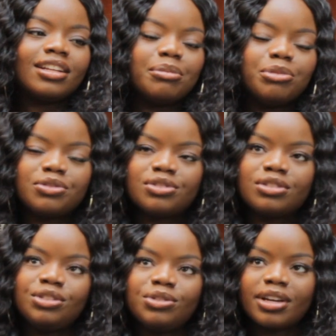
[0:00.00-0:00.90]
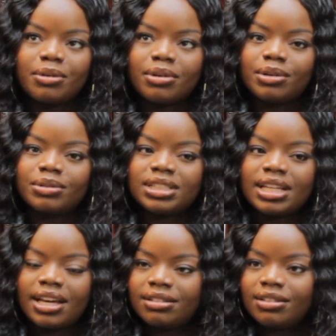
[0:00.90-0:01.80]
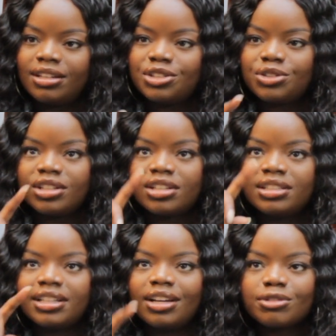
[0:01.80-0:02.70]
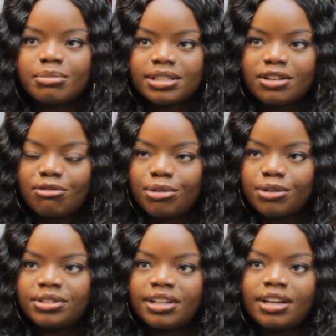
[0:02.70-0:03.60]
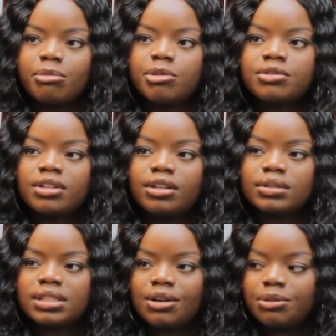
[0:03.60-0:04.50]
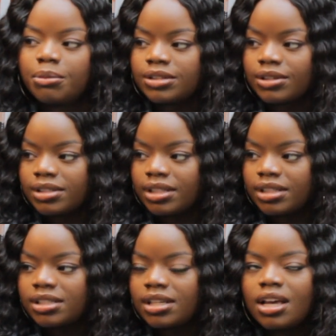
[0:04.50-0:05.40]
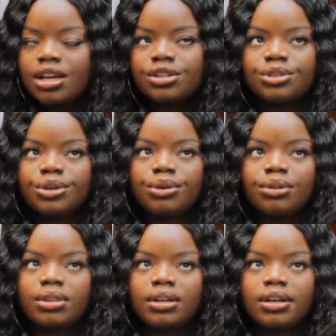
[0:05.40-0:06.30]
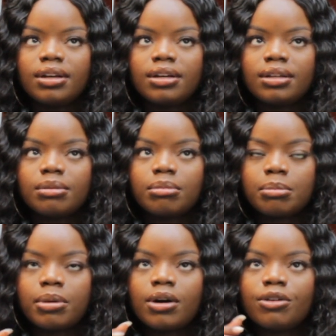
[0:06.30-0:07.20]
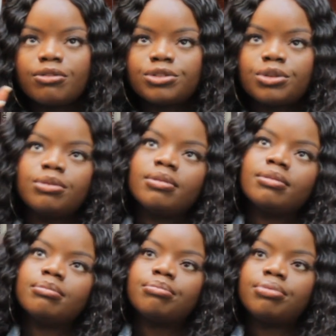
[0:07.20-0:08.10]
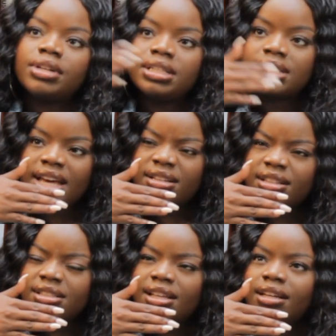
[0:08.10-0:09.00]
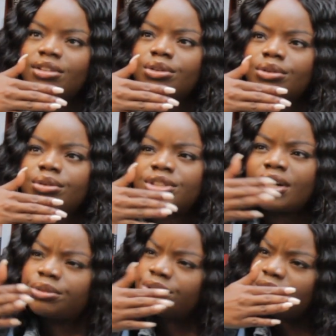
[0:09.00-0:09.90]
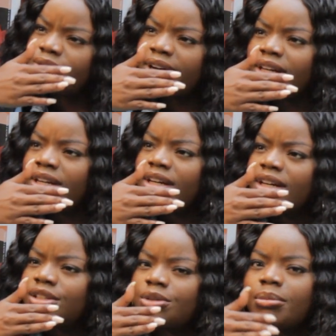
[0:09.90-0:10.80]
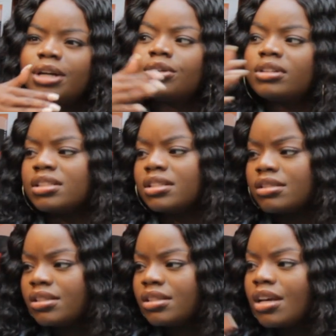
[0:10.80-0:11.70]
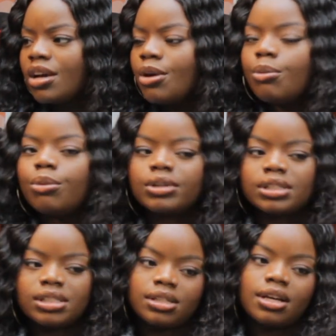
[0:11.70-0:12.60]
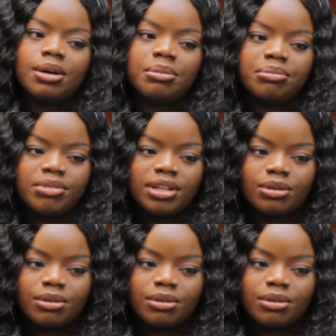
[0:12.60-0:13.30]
and then I moved to the UK when I was ten, mm. literally mm. a day after my tenth birthday, and we moved to a little town in West Sussex. Mm. So the um, the part of so pre 10 is like your childhood right yeah so my adolescence yeah was um you